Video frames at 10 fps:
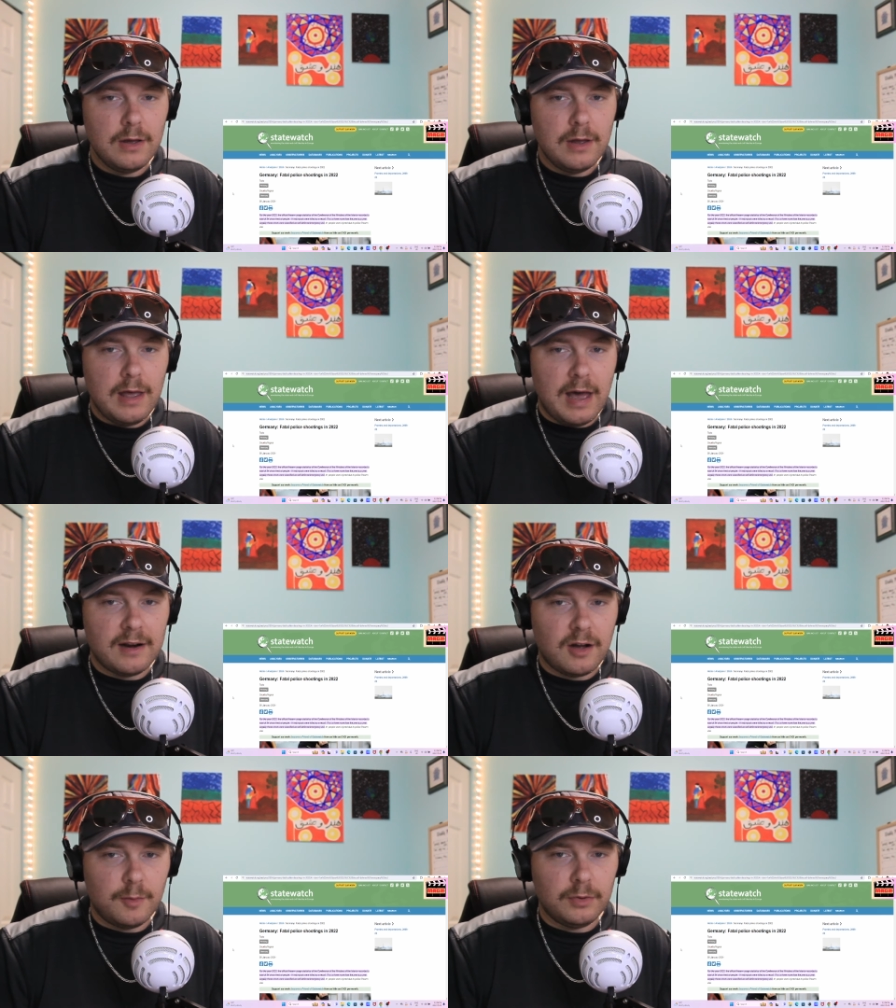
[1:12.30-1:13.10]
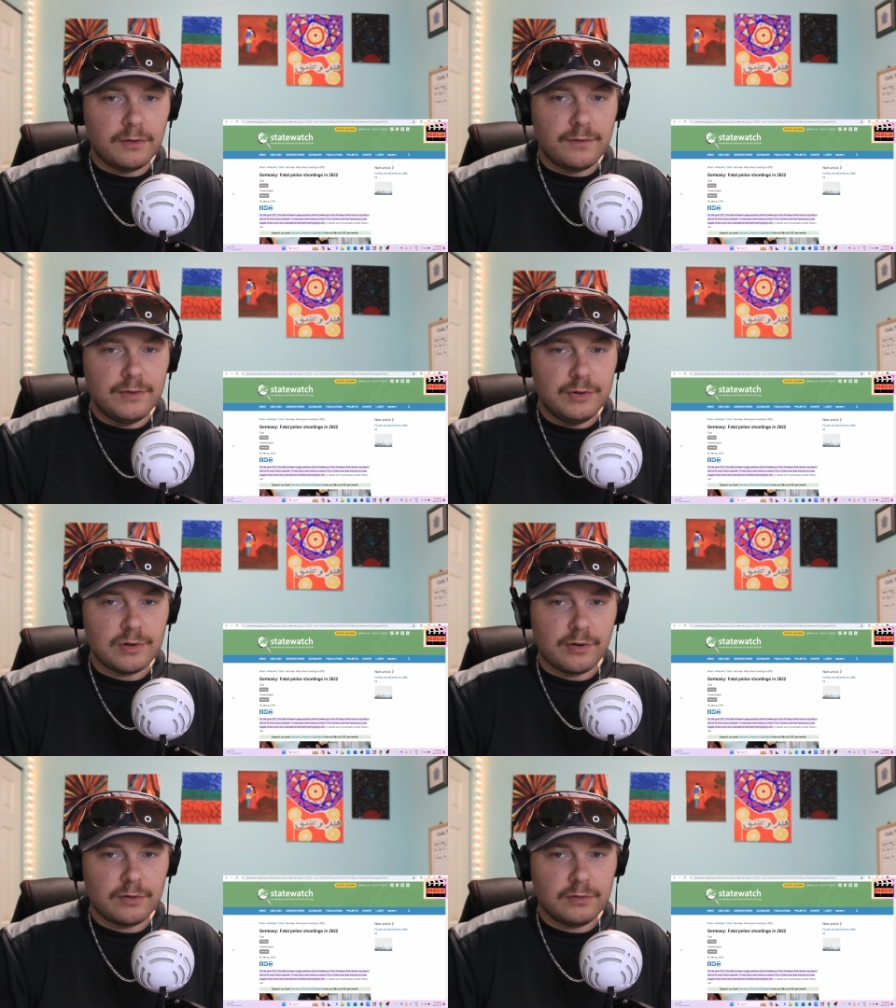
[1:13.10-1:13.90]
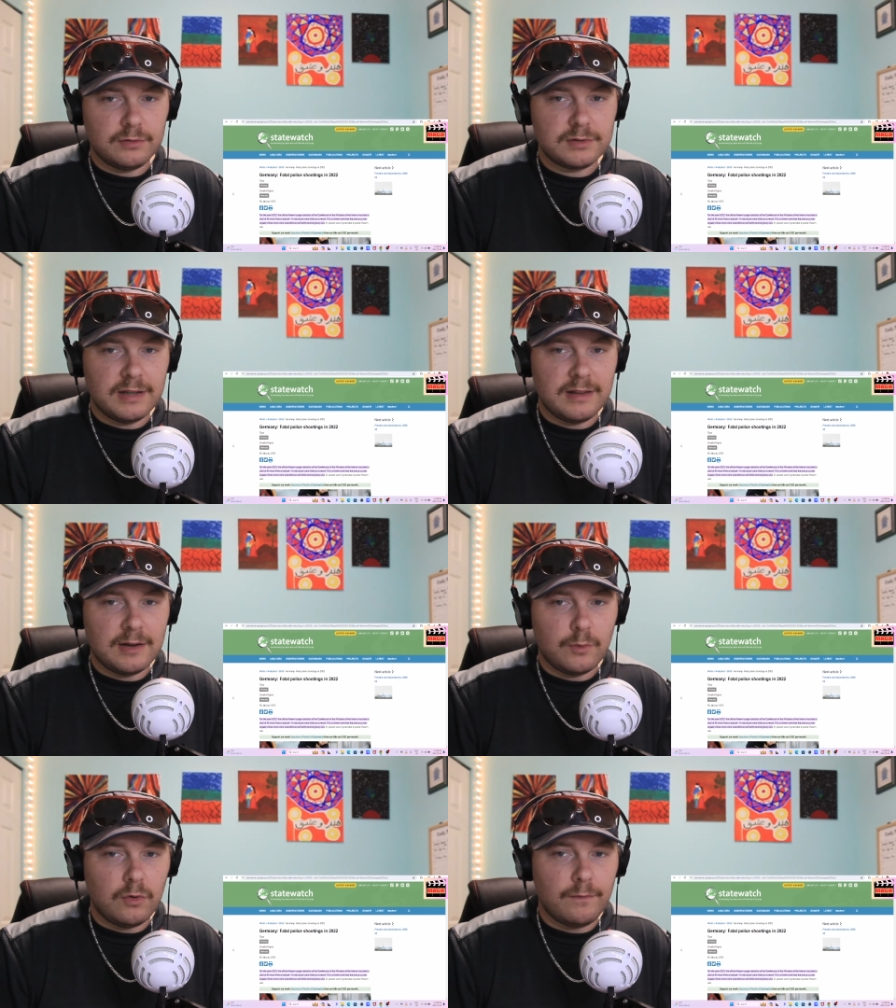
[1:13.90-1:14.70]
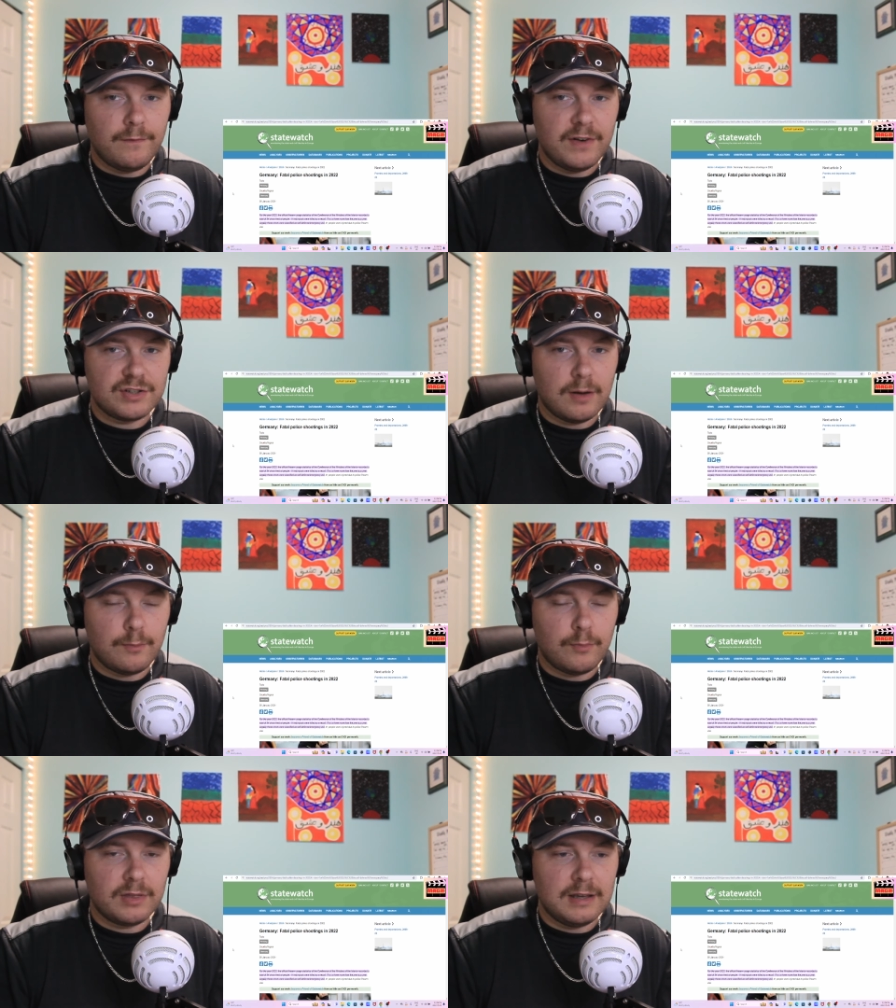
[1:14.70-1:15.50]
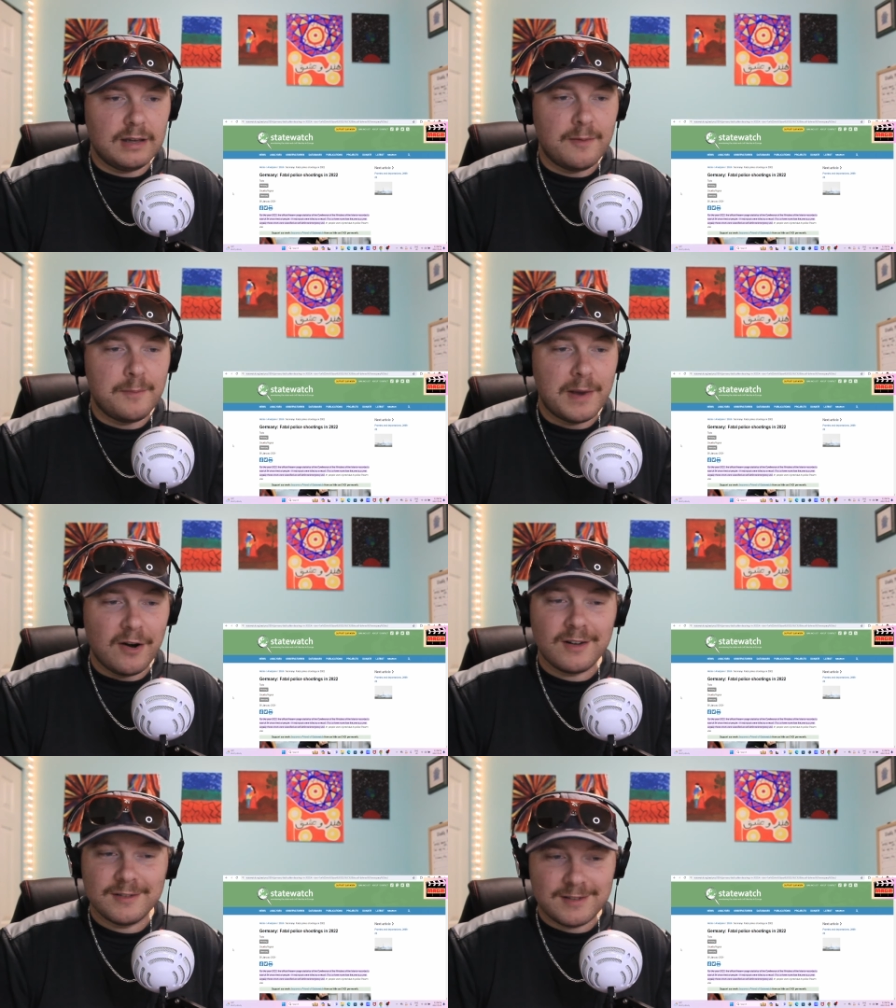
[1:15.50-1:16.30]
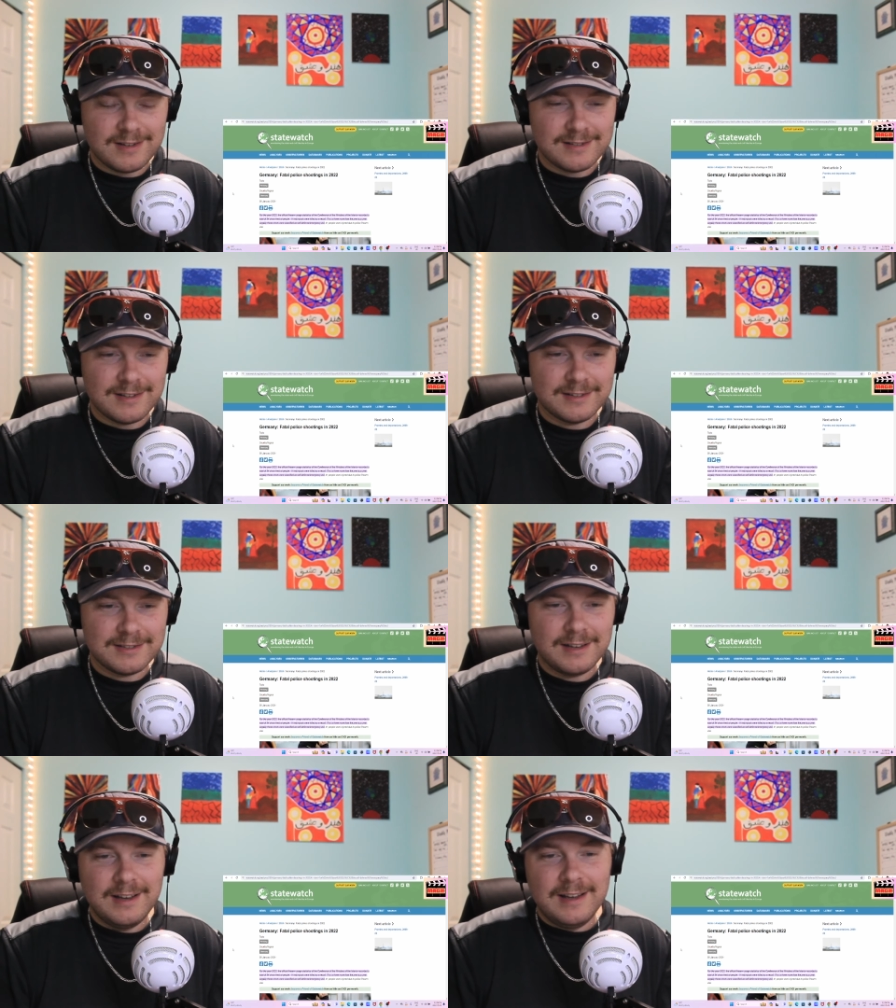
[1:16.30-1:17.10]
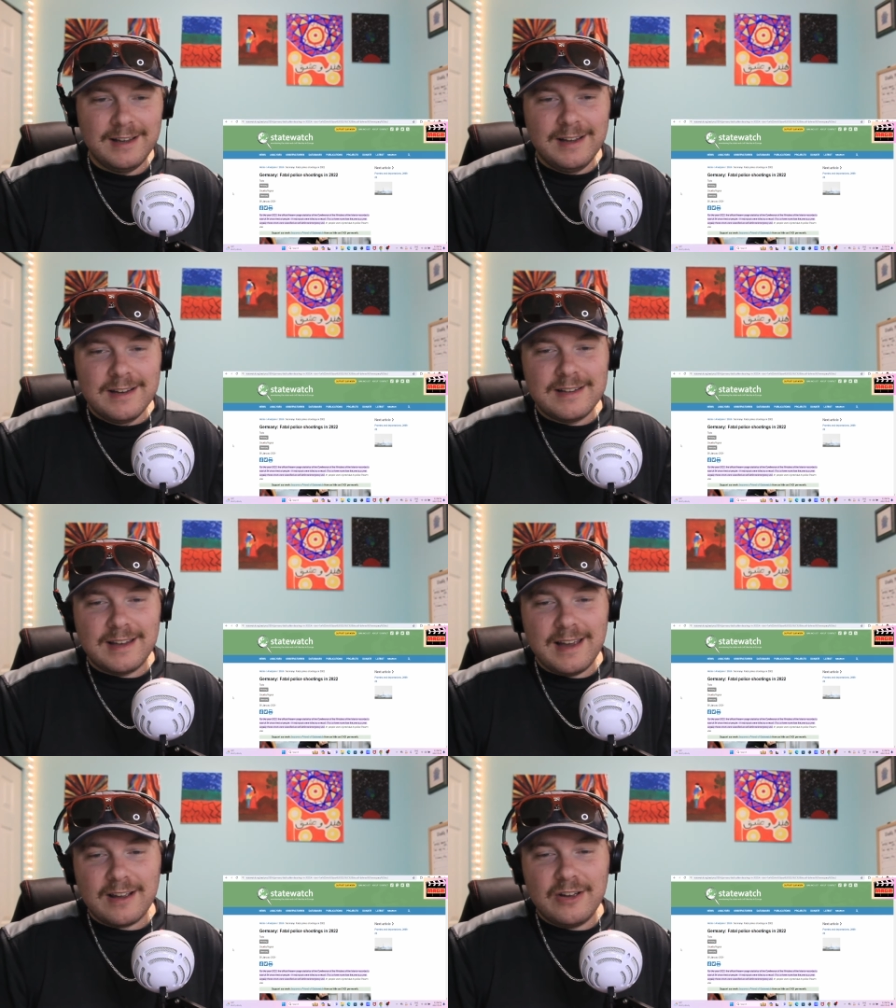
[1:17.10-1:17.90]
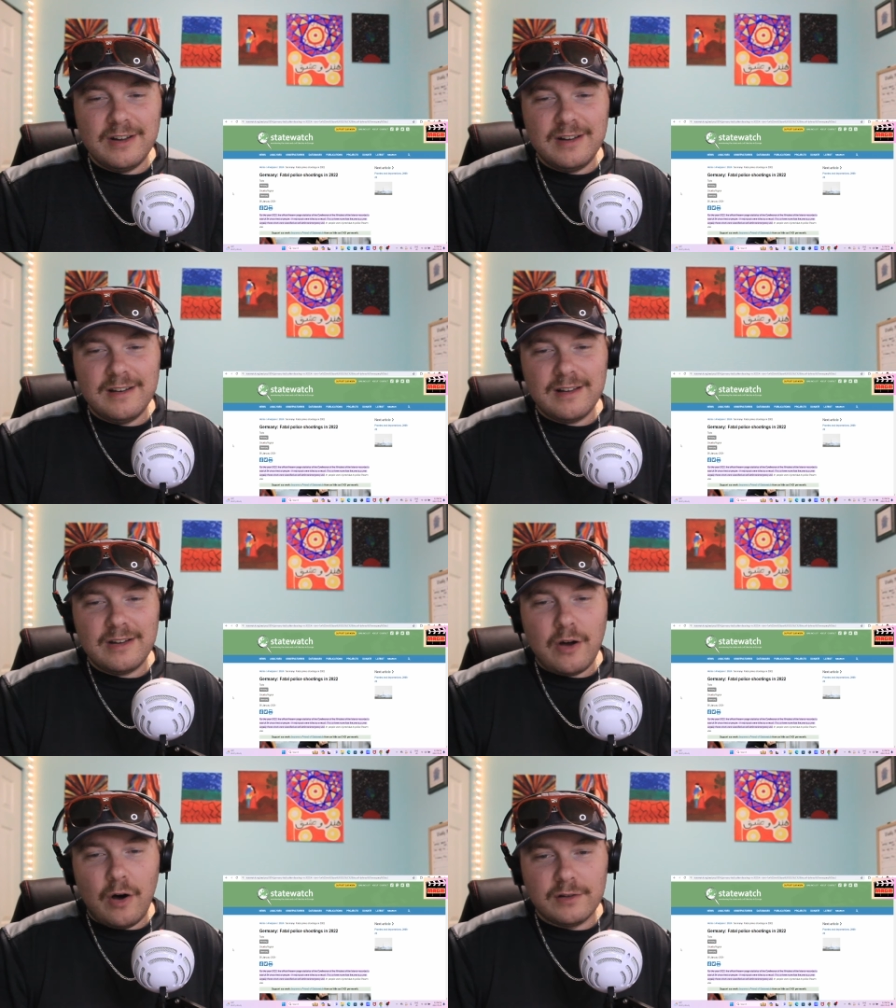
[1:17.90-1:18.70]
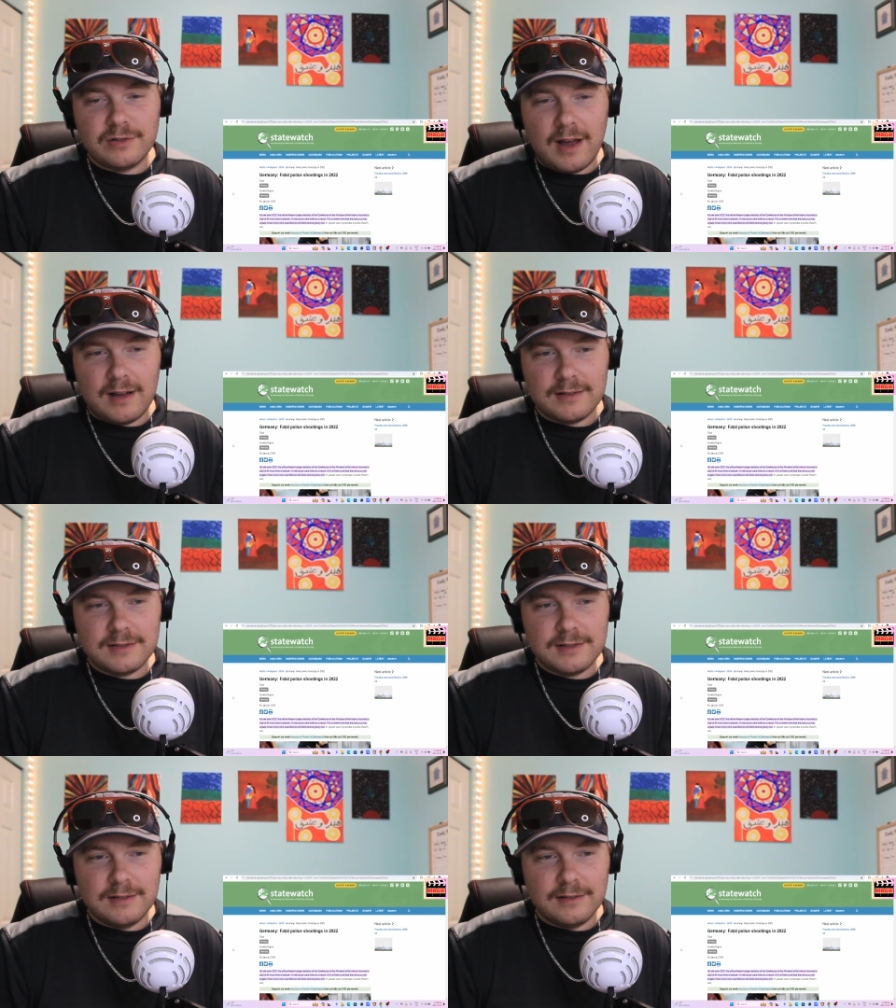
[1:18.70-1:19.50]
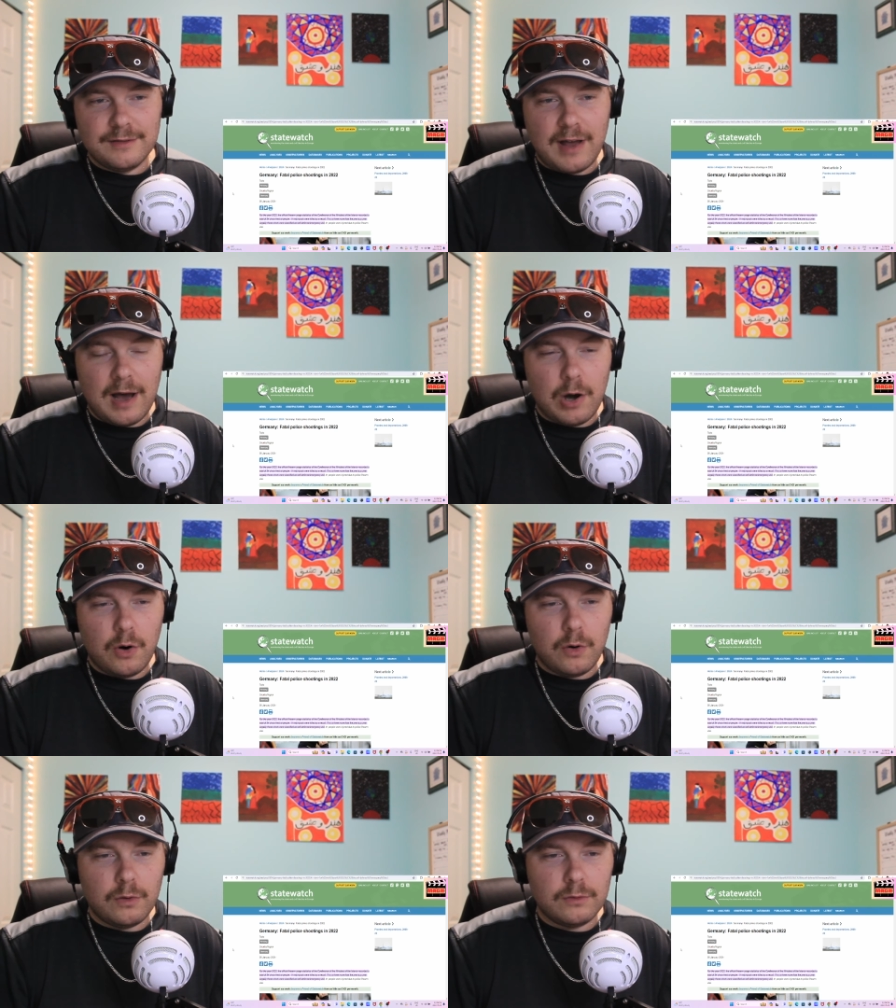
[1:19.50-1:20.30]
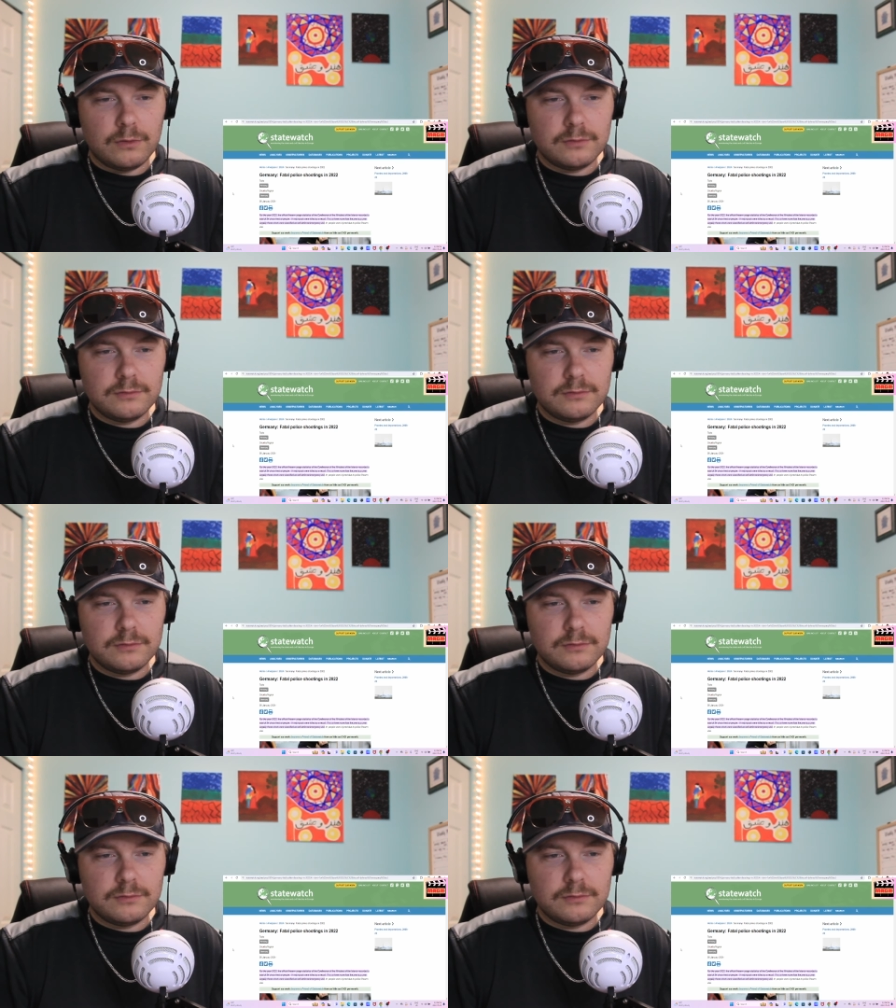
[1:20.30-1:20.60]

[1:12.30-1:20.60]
and a couple of news articles, and then we'll finish up with the American statistics to get a good contrast of how